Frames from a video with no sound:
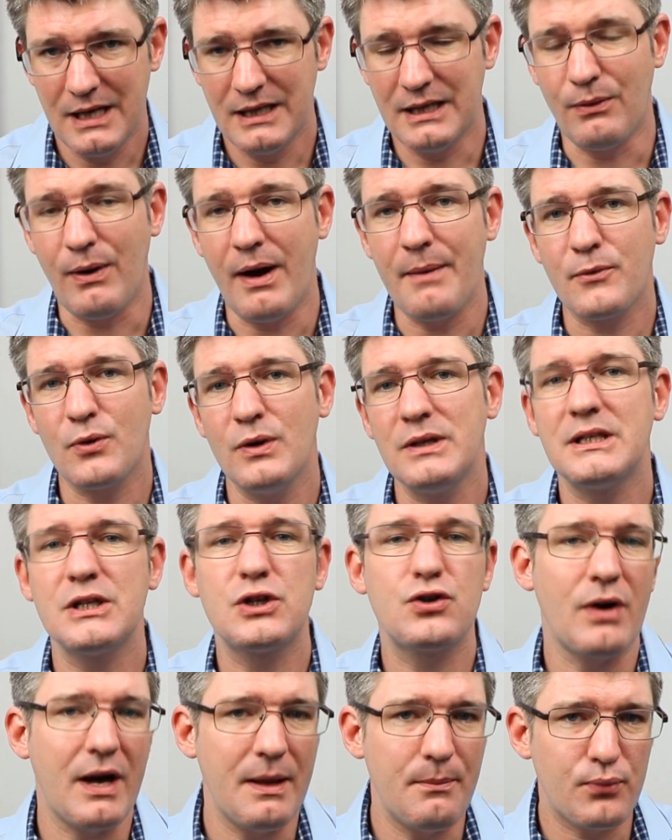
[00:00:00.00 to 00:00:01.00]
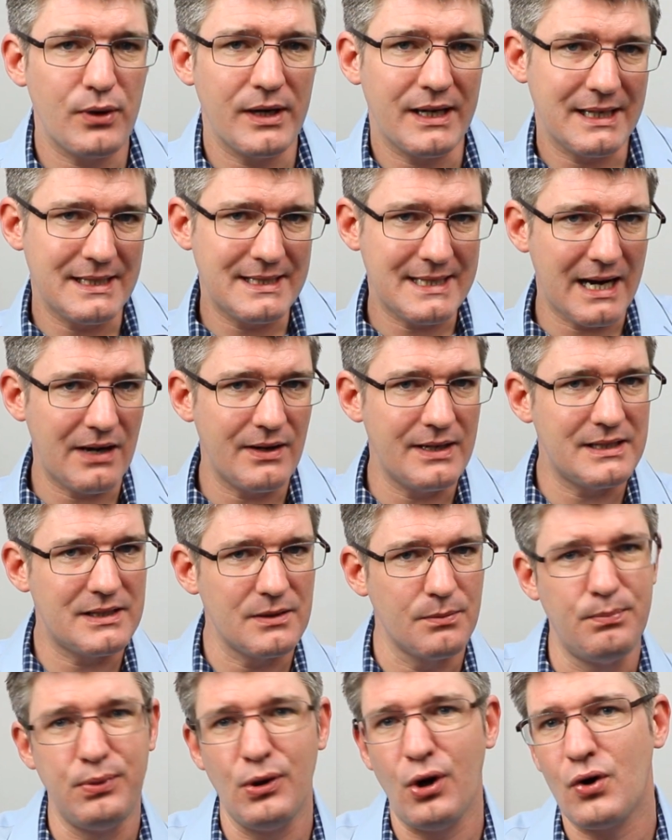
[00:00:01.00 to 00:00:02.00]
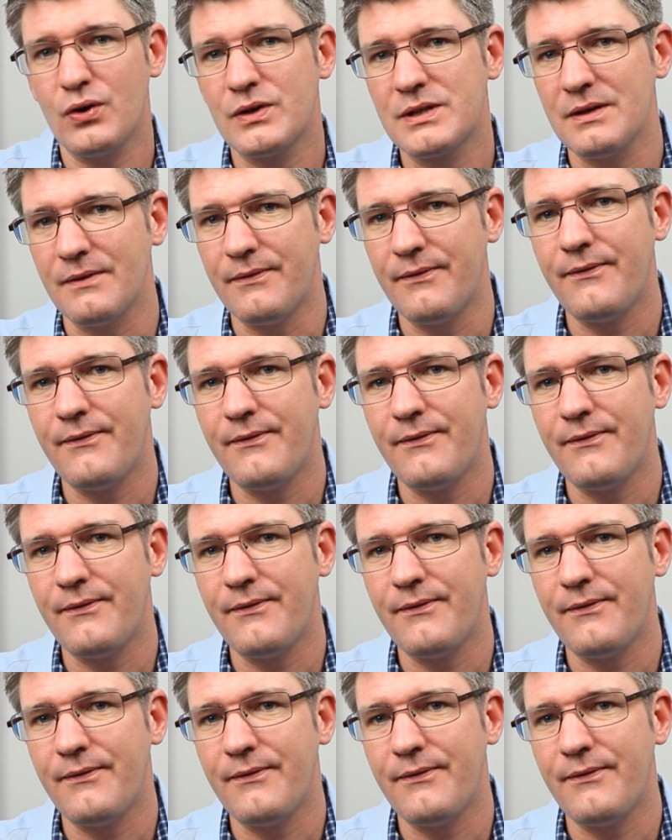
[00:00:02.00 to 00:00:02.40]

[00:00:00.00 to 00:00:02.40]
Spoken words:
Now, I'm going to try and break it down into blocks of